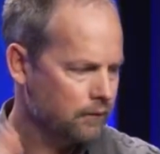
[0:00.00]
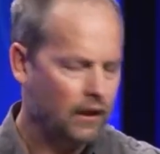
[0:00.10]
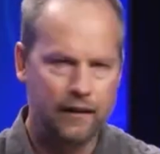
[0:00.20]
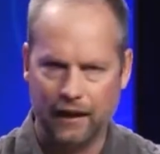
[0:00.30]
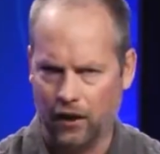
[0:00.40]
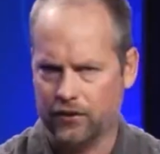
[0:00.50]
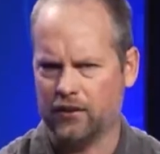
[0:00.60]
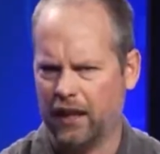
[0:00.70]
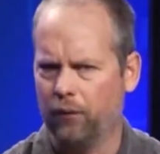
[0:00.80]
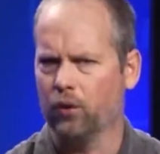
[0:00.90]
analysis,
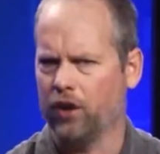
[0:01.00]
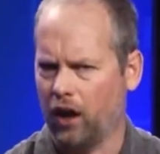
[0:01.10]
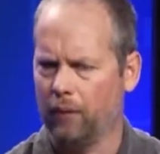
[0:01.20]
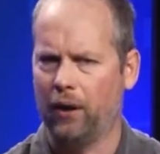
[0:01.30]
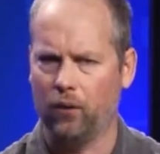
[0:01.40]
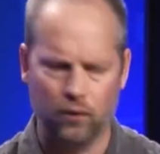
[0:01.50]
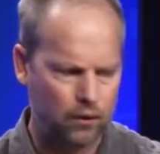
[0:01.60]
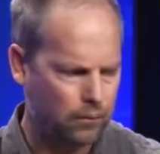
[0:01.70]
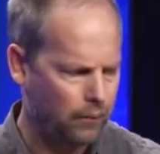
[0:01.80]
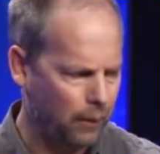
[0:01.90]
kind of we'll talk about
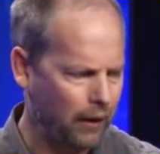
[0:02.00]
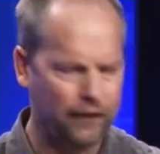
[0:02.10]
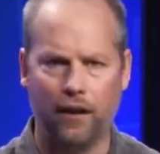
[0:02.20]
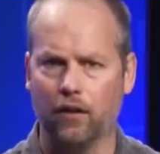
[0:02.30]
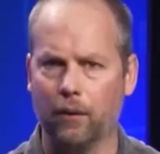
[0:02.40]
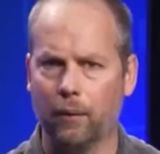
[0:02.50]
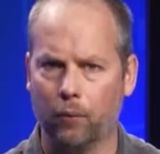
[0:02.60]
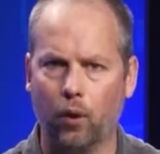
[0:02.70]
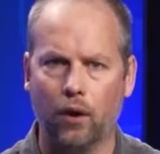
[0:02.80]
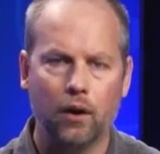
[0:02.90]
that a little bit
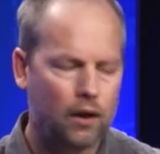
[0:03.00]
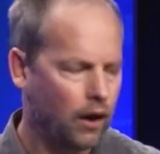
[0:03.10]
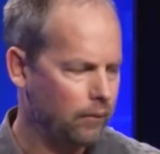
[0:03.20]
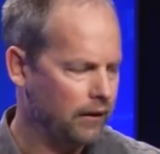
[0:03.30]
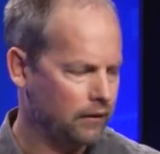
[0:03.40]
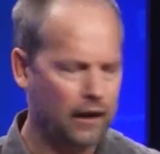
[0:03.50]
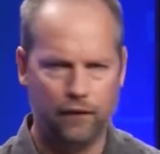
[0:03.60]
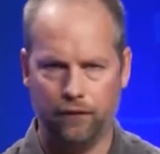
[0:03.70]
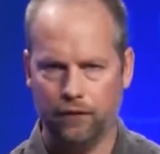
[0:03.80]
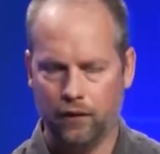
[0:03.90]
more and kind of